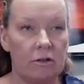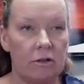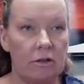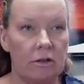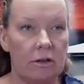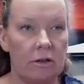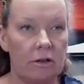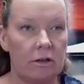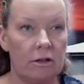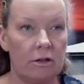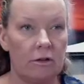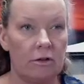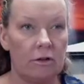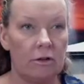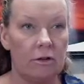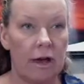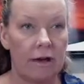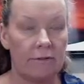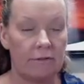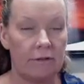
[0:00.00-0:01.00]
So that,
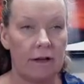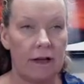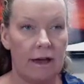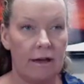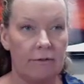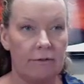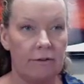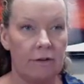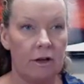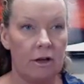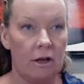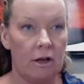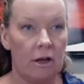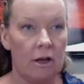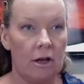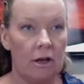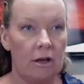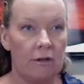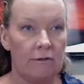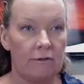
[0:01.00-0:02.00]
you have to have
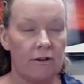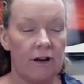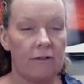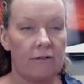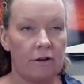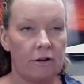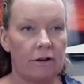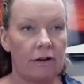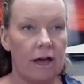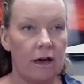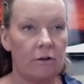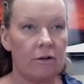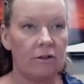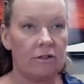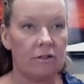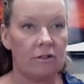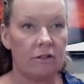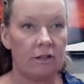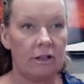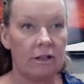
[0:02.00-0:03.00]
500
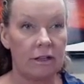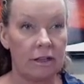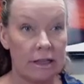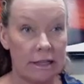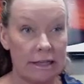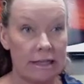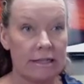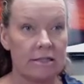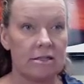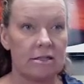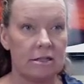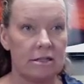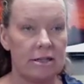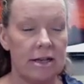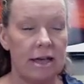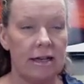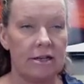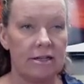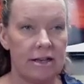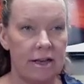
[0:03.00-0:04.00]
calories at least a
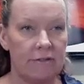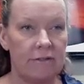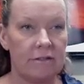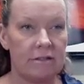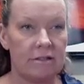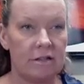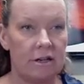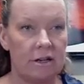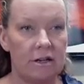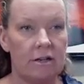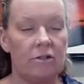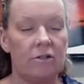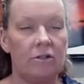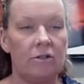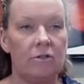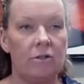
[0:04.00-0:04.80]
day deficited